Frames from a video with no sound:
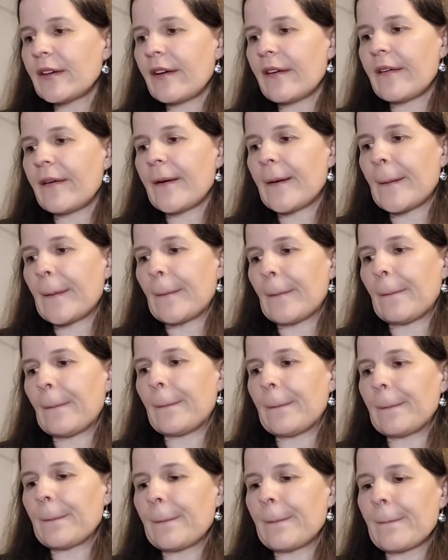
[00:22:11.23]
Um,
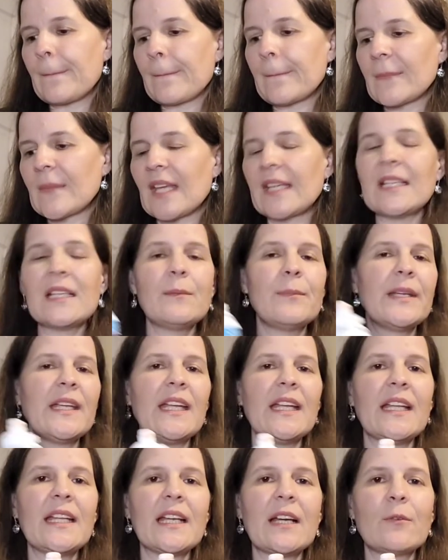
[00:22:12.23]
in the
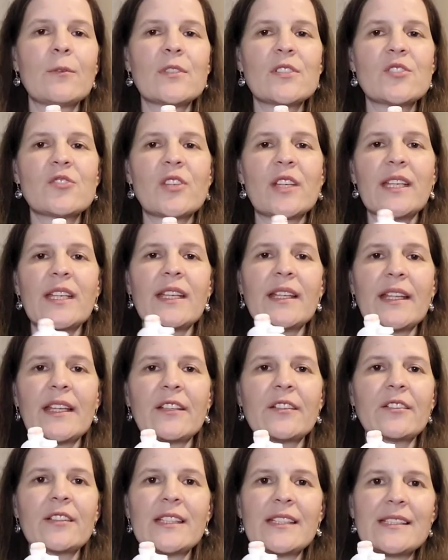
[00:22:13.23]
beginning, I was drinking
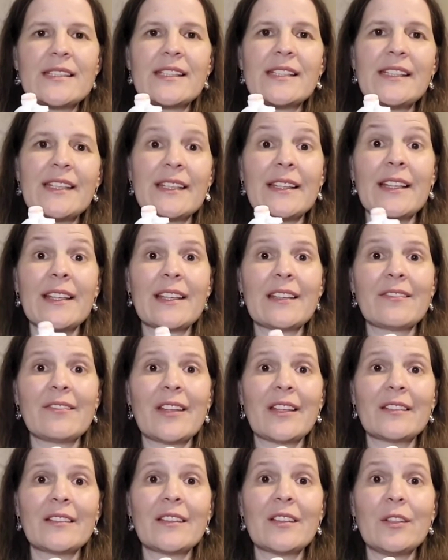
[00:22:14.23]
like crazy, and then I
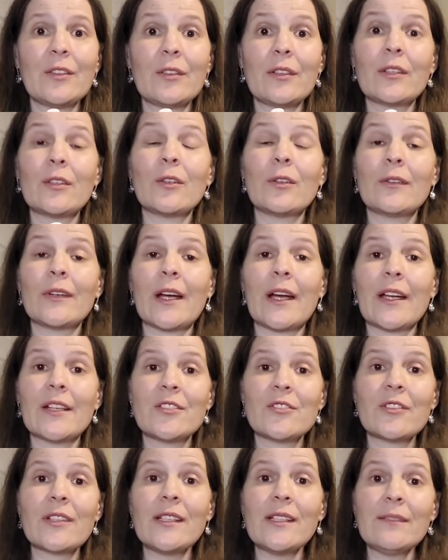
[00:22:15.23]
found out you can
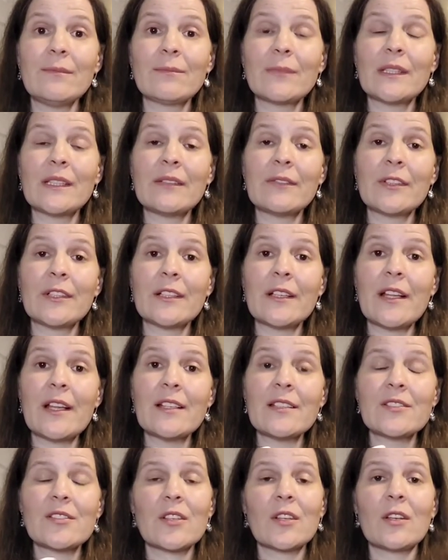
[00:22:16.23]
overhydrate, believe it or
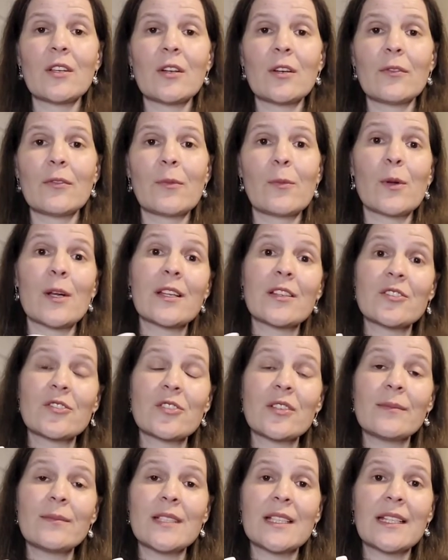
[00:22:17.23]
not. So you can go from one
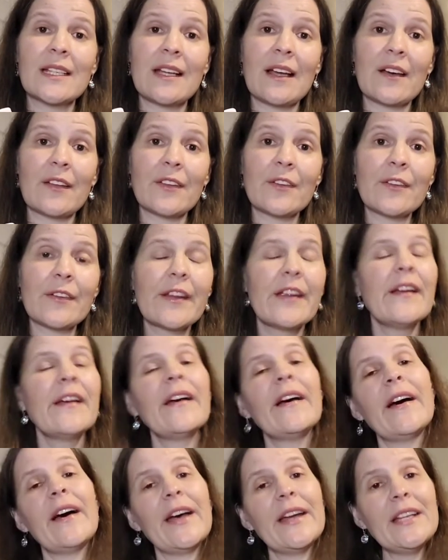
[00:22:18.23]
extreme to the other.
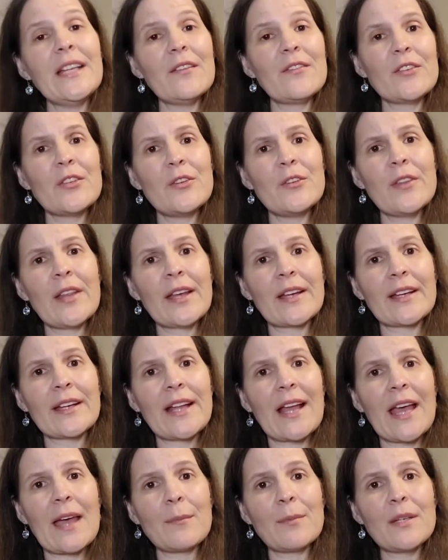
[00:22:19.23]
I never knew that could
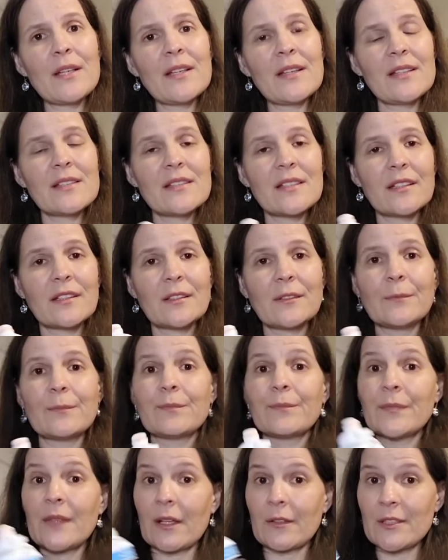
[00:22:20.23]
happen until
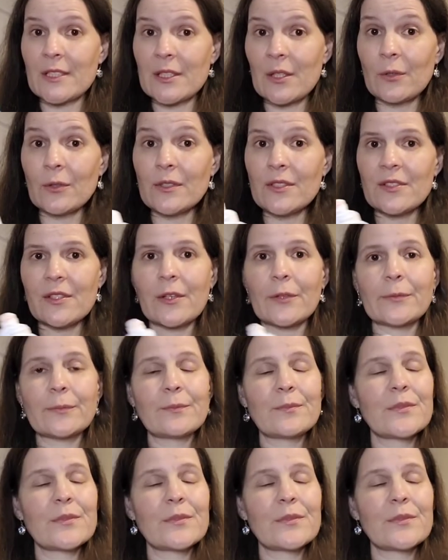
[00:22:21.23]
I was told so.